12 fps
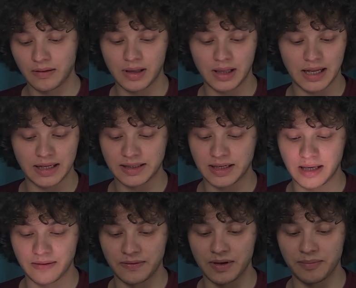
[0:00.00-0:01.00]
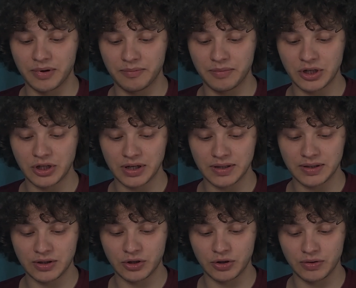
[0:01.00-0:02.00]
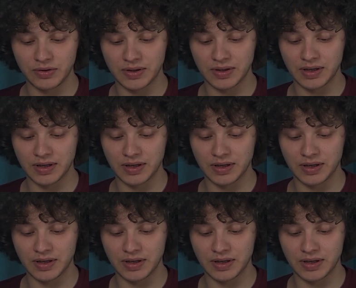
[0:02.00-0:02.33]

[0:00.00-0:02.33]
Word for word: Let's give the permissions. Choose